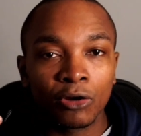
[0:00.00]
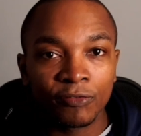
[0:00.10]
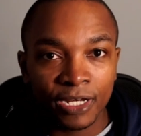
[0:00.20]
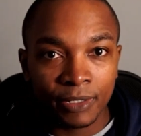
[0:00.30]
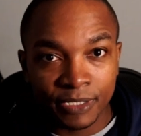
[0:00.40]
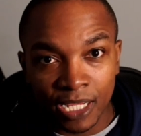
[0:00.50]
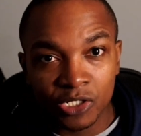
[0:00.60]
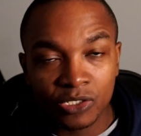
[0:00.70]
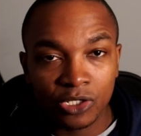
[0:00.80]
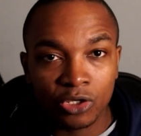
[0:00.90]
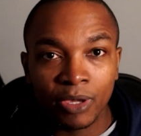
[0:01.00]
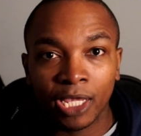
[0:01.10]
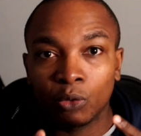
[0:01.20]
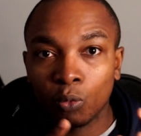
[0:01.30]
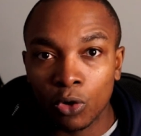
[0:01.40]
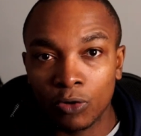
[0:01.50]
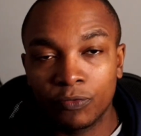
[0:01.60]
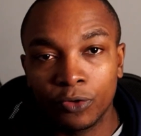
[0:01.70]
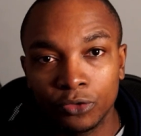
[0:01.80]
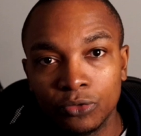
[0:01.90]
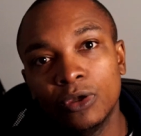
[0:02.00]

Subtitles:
adaptations and you make it work for you,